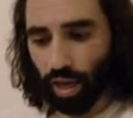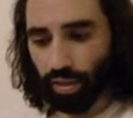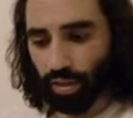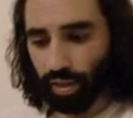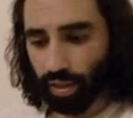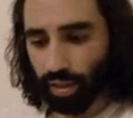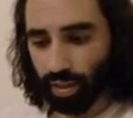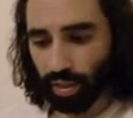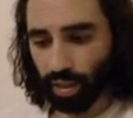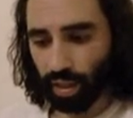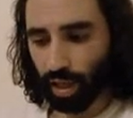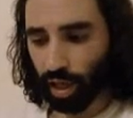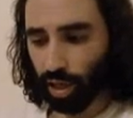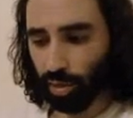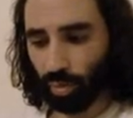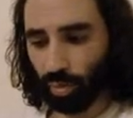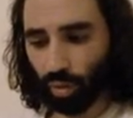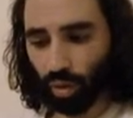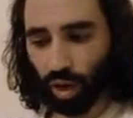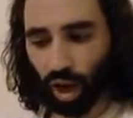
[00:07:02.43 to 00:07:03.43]
And they set
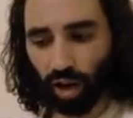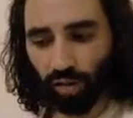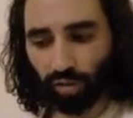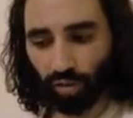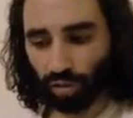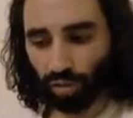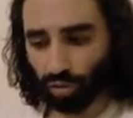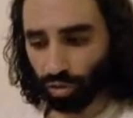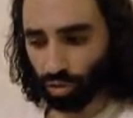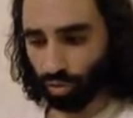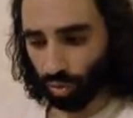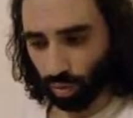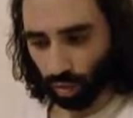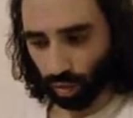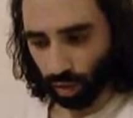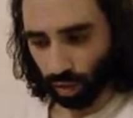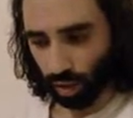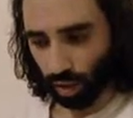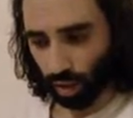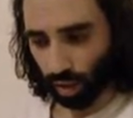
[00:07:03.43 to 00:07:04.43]
up rivals
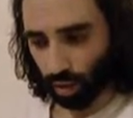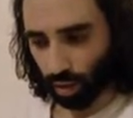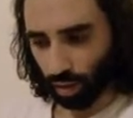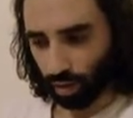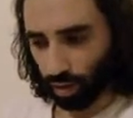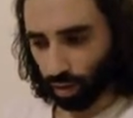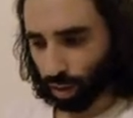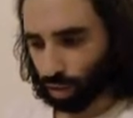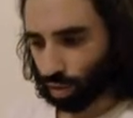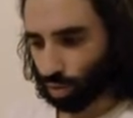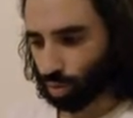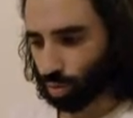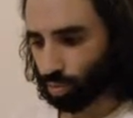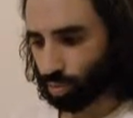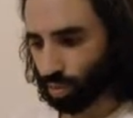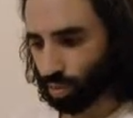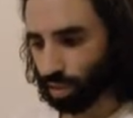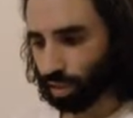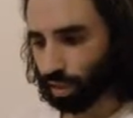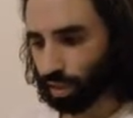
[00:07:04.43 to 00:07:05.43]
to Allah to
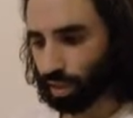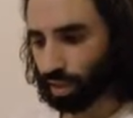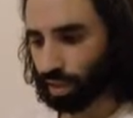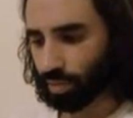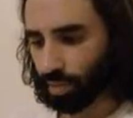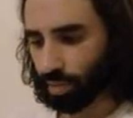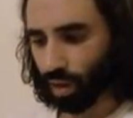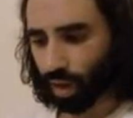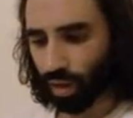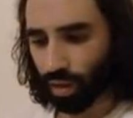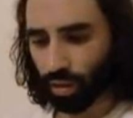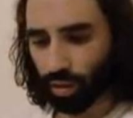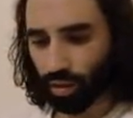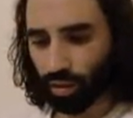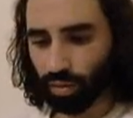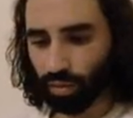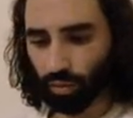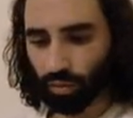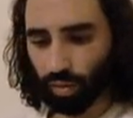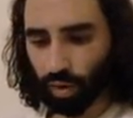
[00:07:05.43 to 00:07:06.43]
mislead
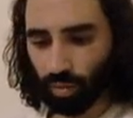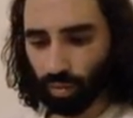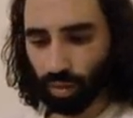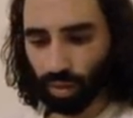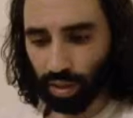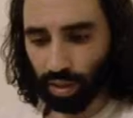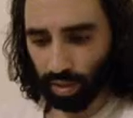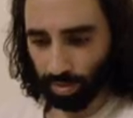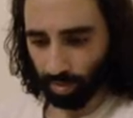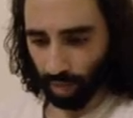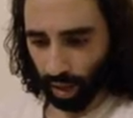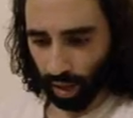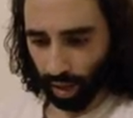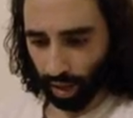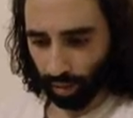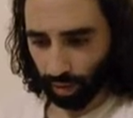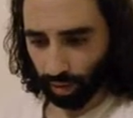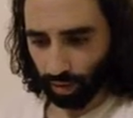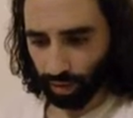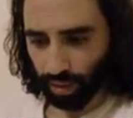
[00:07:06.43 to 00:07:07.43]
men from His
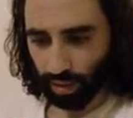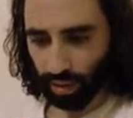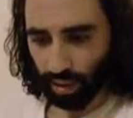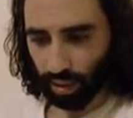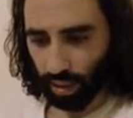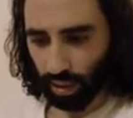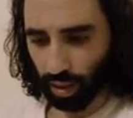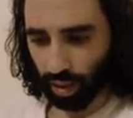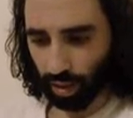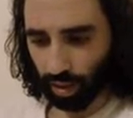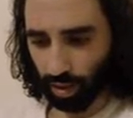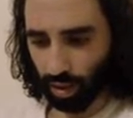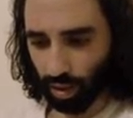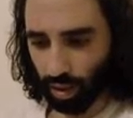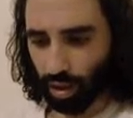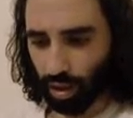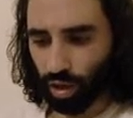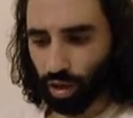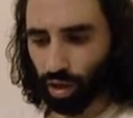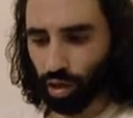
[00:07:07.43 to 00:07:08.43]
path. Say,
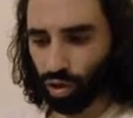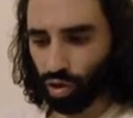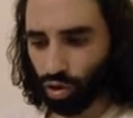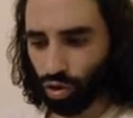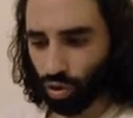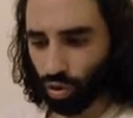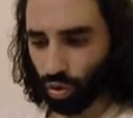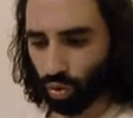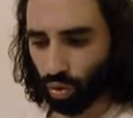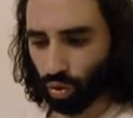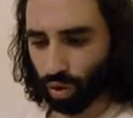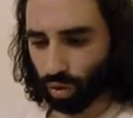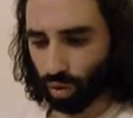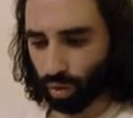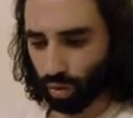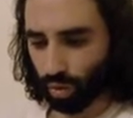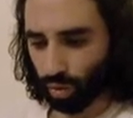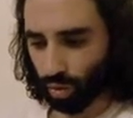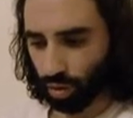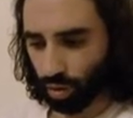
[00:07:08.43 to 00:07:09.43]

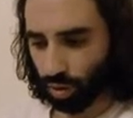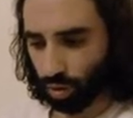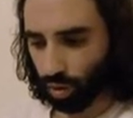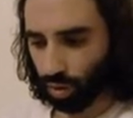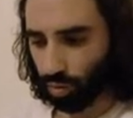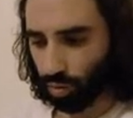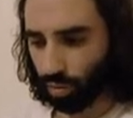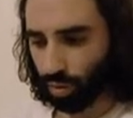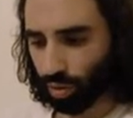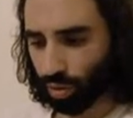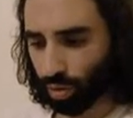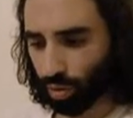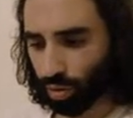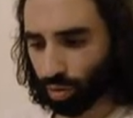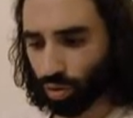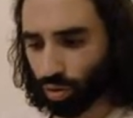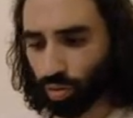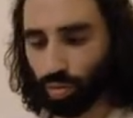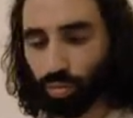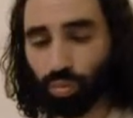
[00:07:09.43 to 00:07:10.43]
enjoy your
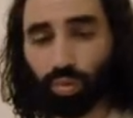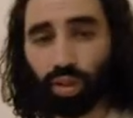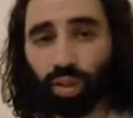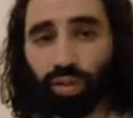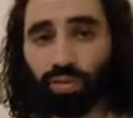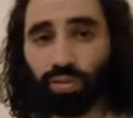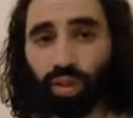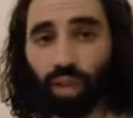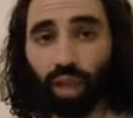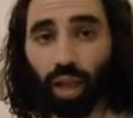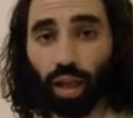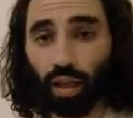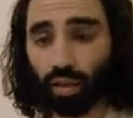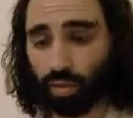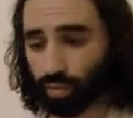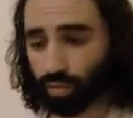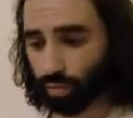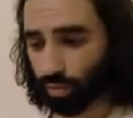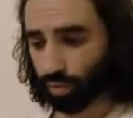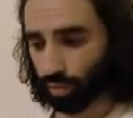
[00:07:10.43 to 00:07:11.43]
brief
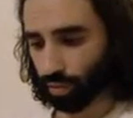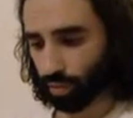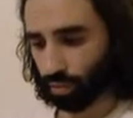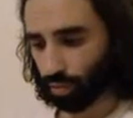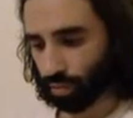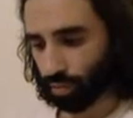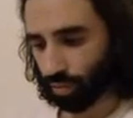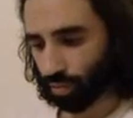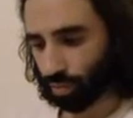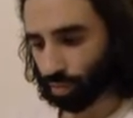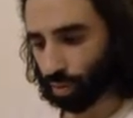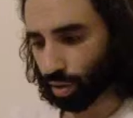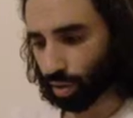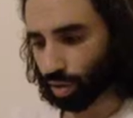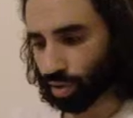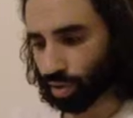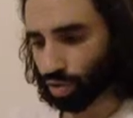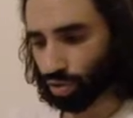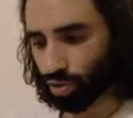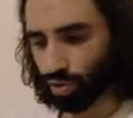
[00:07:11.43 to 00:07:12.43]
life,
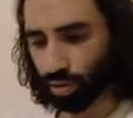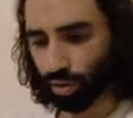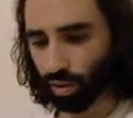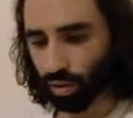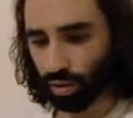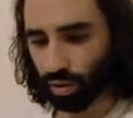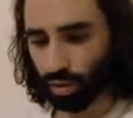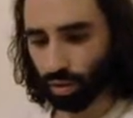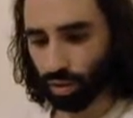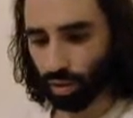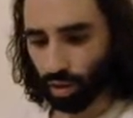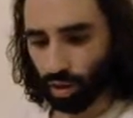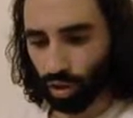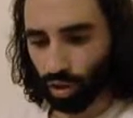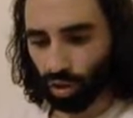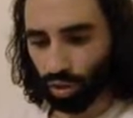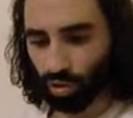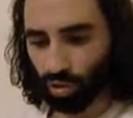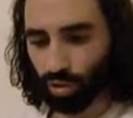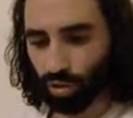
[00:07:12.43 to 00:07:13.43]
but certainly
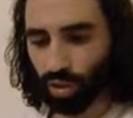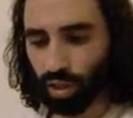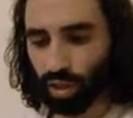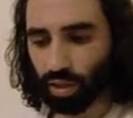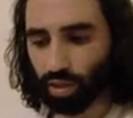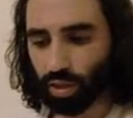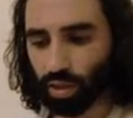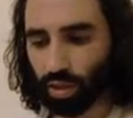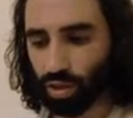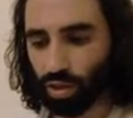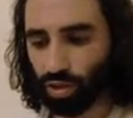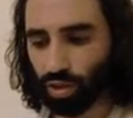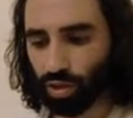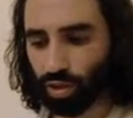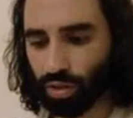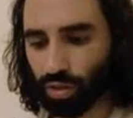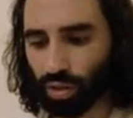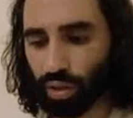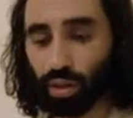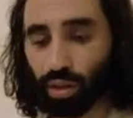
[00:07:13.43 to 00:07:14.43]
your
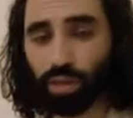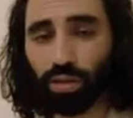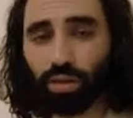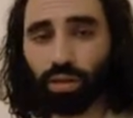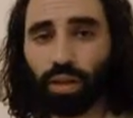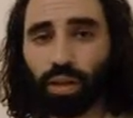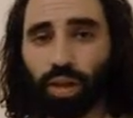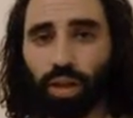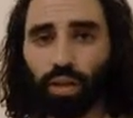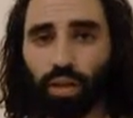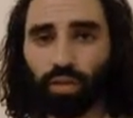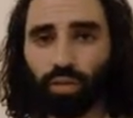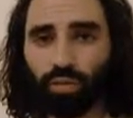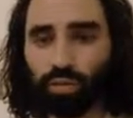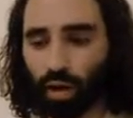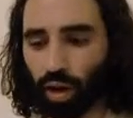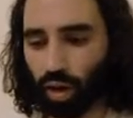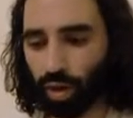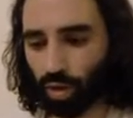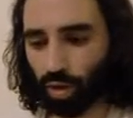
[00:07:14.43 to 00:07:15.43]
destination is the
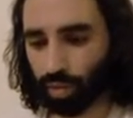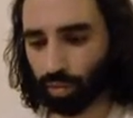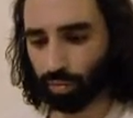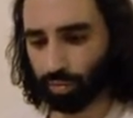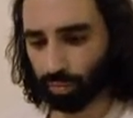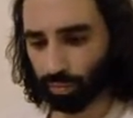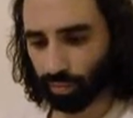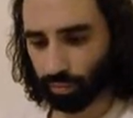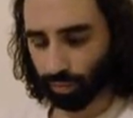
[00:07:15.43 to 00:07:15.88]
hellfire.